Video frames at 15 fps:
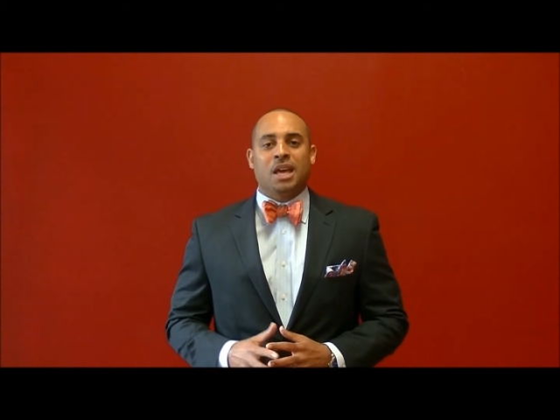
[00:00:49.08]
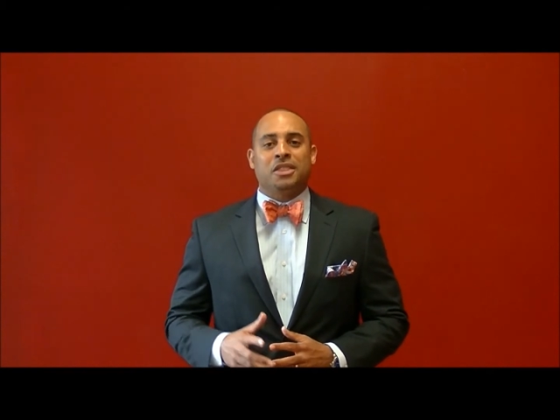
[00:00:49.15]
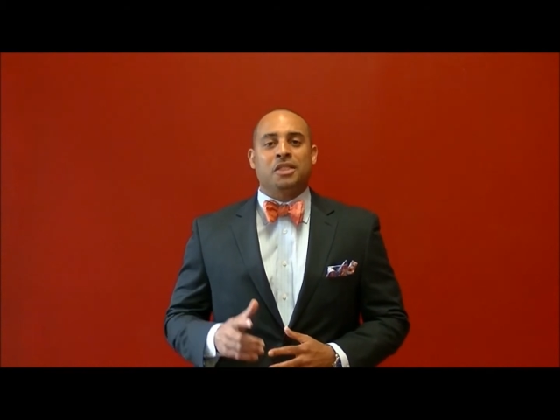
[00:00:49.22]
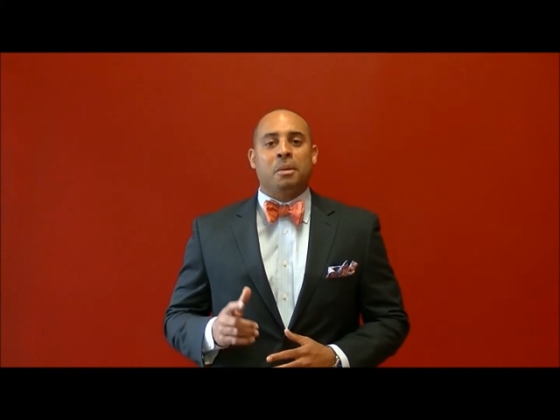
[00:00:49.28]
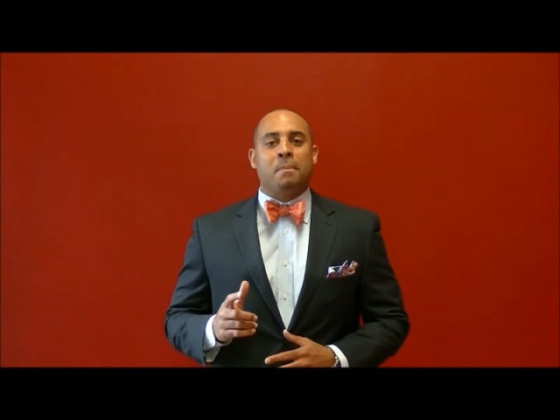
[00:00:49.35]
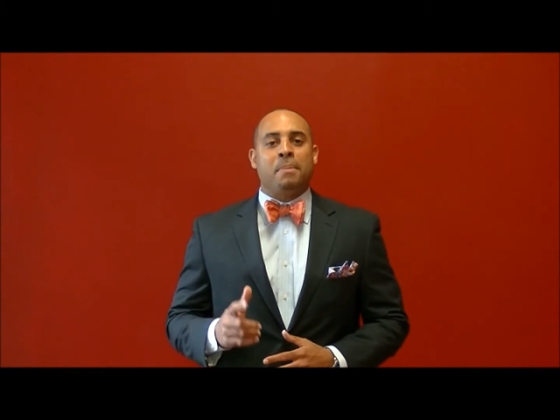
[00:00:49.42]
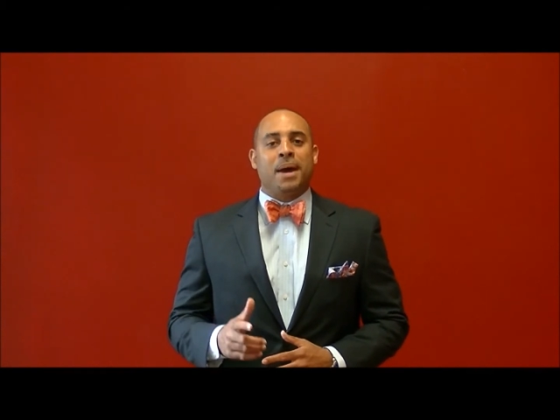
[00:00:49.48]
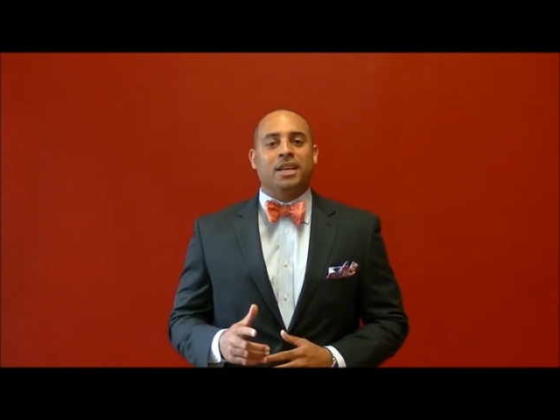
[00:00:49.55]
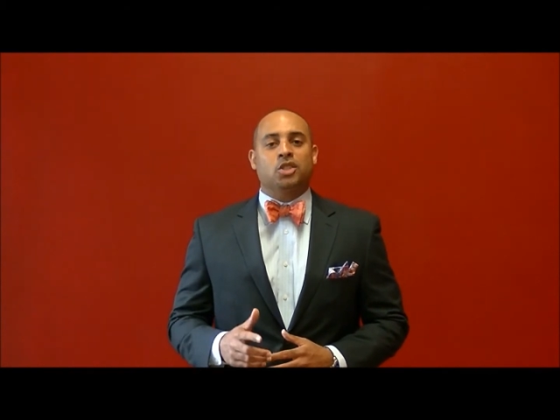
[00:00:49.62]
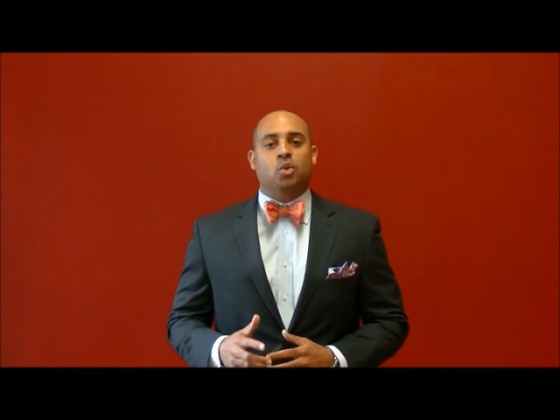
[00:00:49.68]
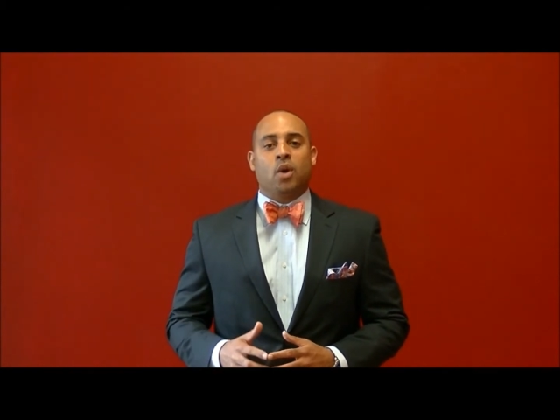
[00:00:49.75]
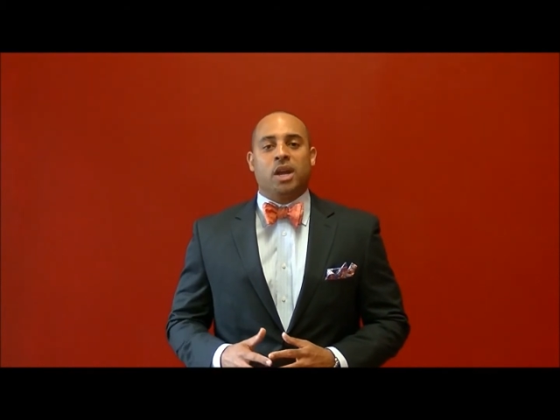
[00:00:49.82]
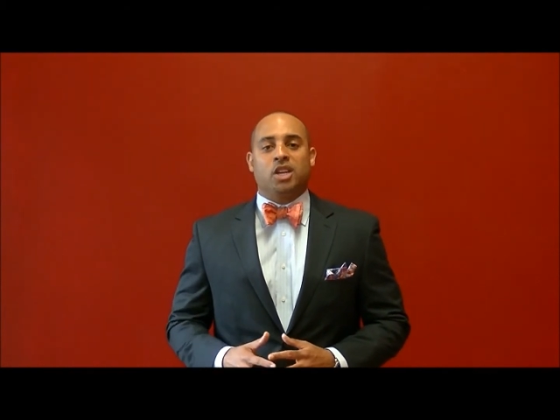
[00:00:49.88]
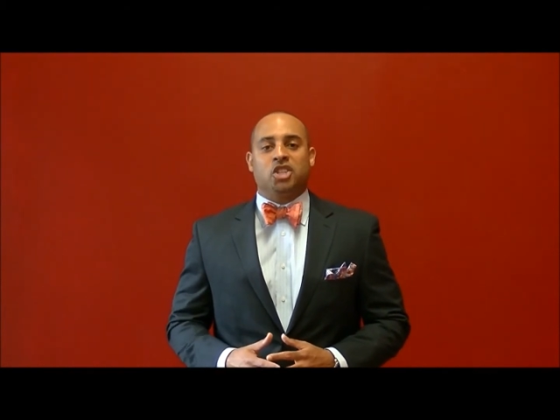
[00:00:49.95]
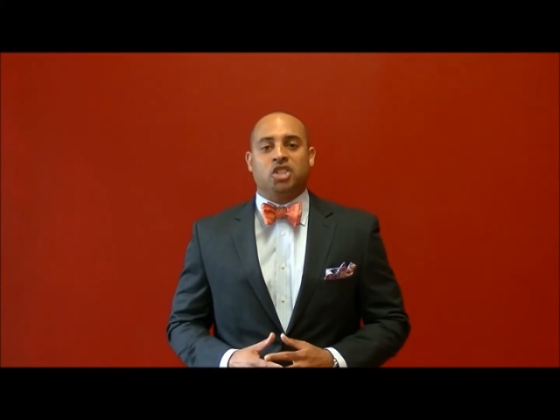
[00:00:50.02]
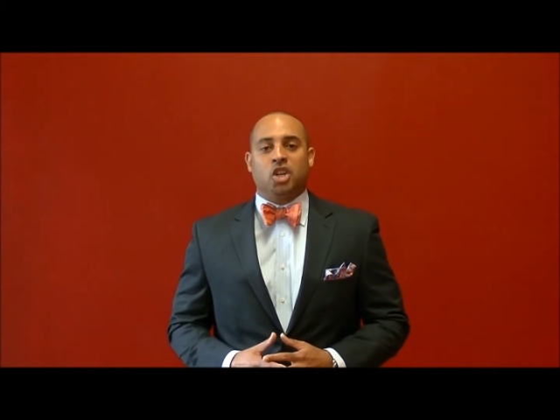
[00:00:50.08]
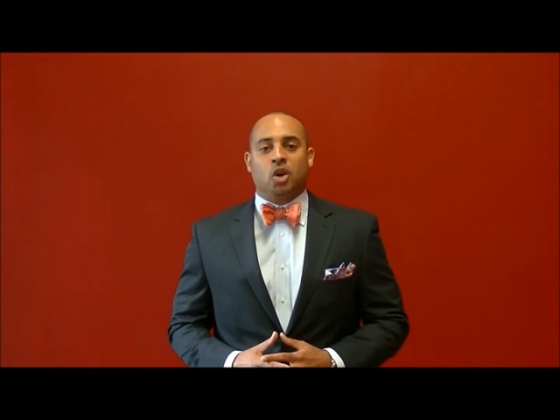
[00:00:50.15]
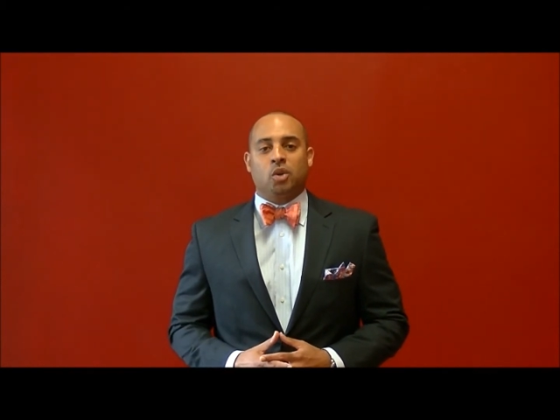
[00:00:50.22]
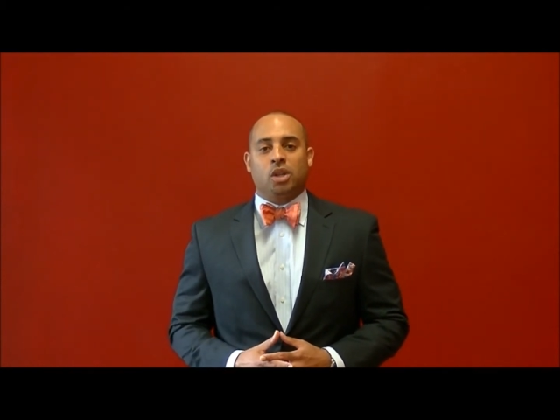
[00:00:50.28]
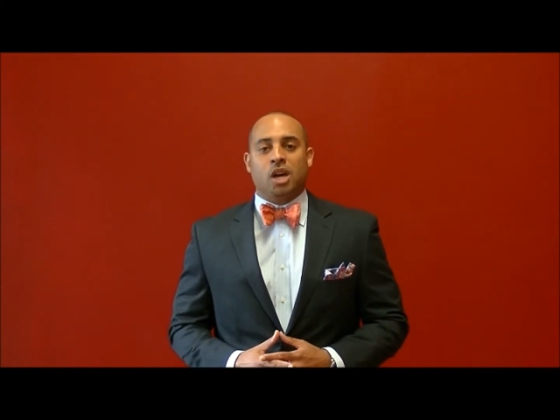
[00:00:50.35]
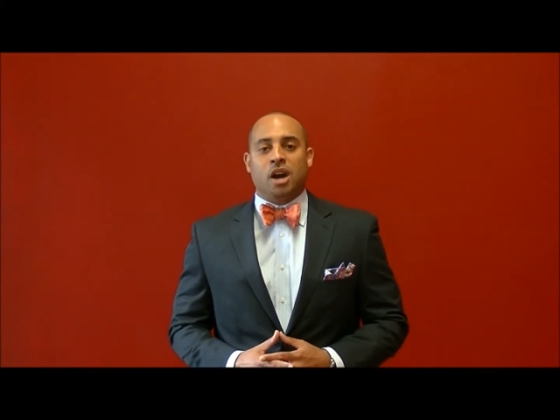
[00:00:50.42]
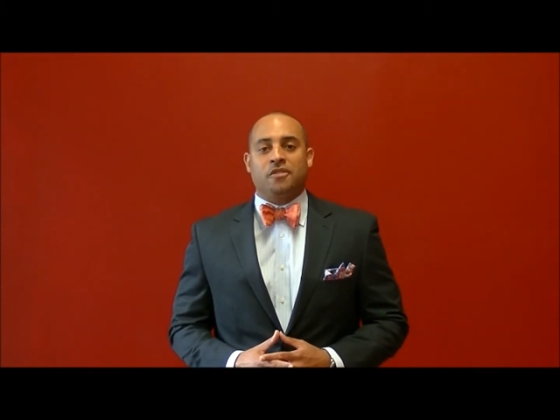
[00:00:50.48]
The best way to show
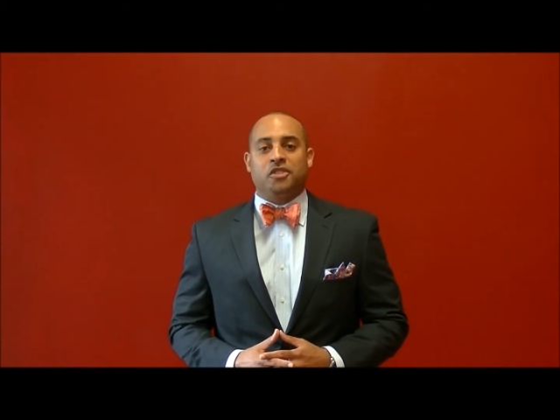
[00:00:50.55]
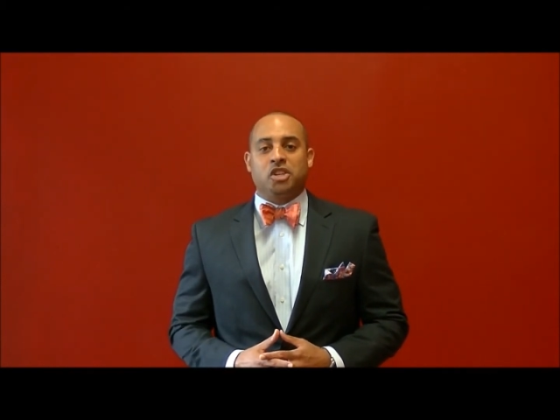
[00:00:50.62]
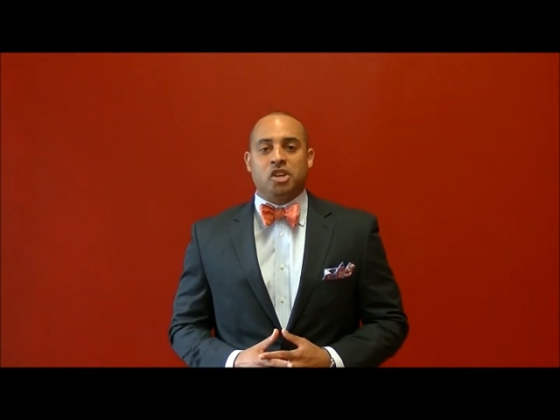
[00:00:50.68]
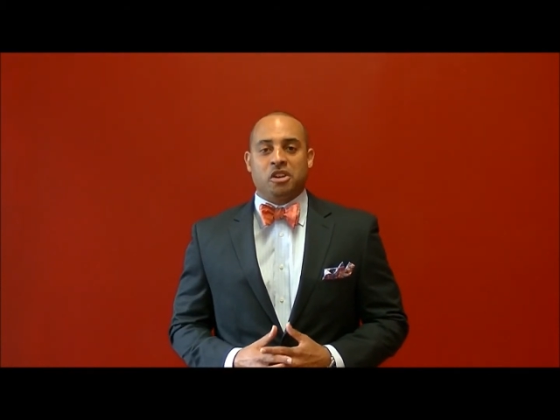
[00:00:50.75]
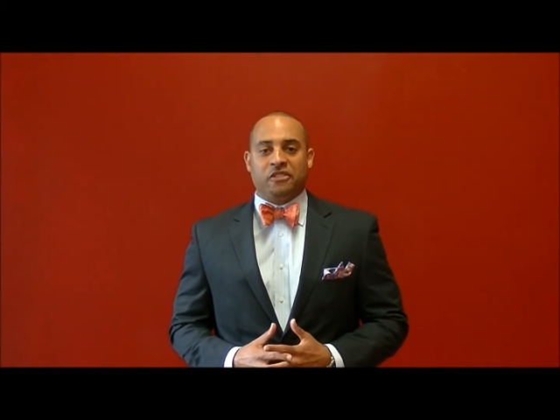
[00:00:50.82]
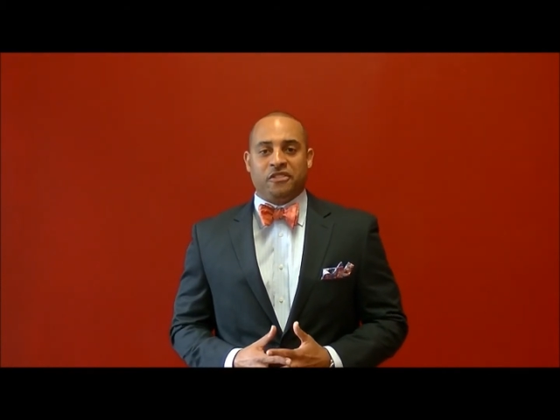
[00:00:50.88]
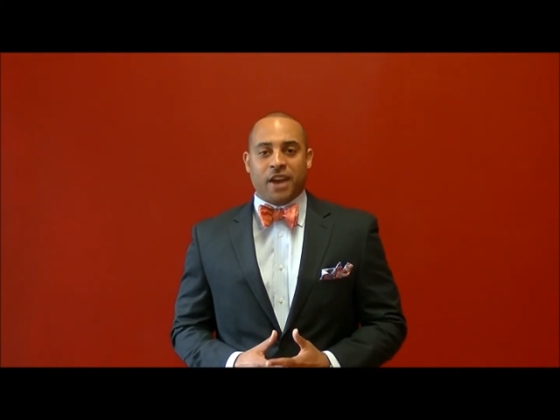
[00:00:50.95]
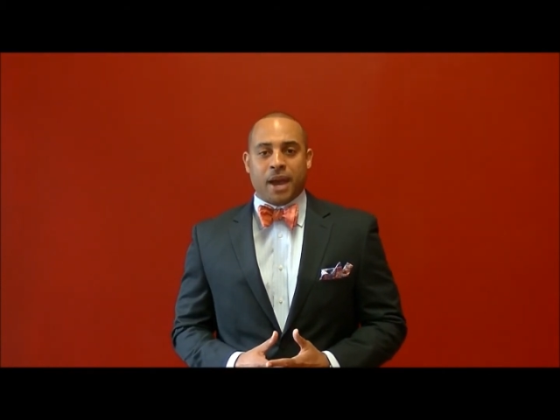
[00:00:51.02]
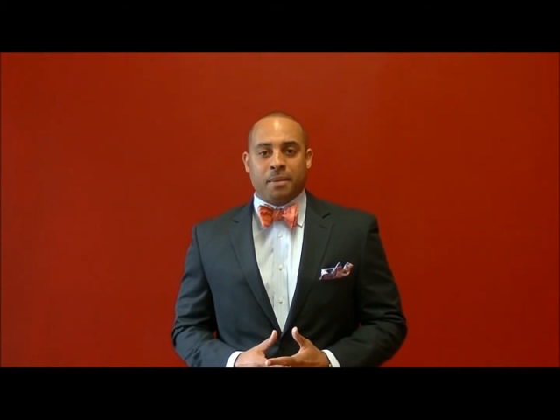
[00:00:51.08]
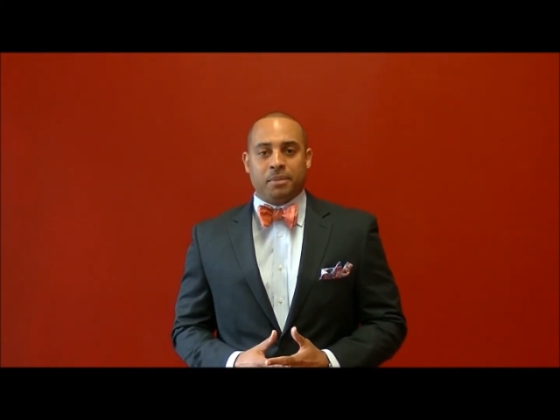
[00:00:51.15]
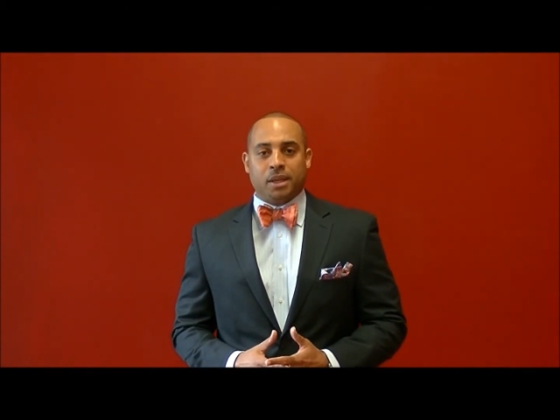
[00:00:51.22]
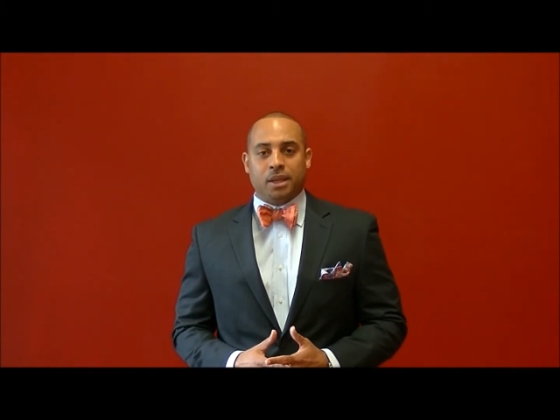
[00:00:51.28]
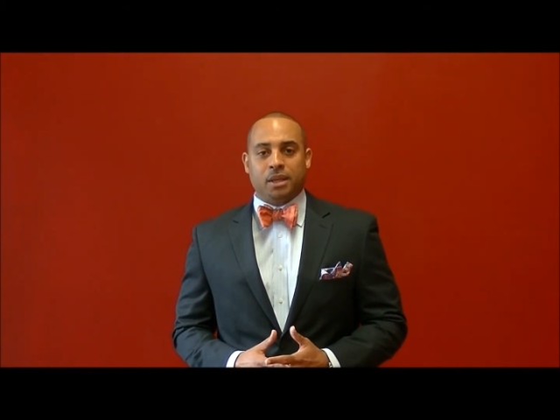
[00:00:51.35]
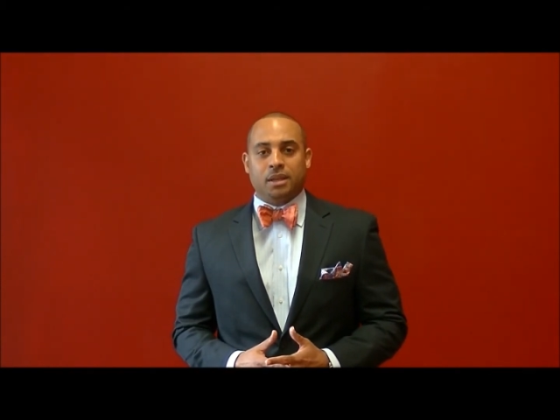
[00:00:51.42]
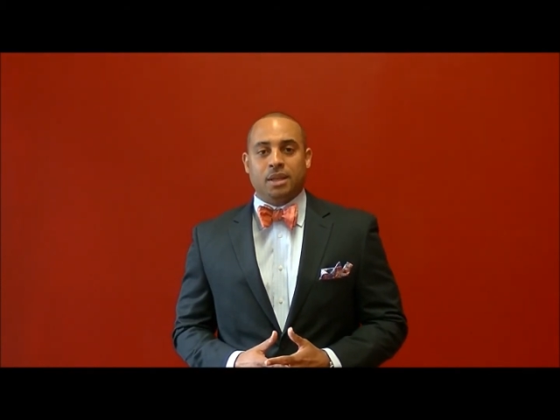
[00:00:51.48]
love to your family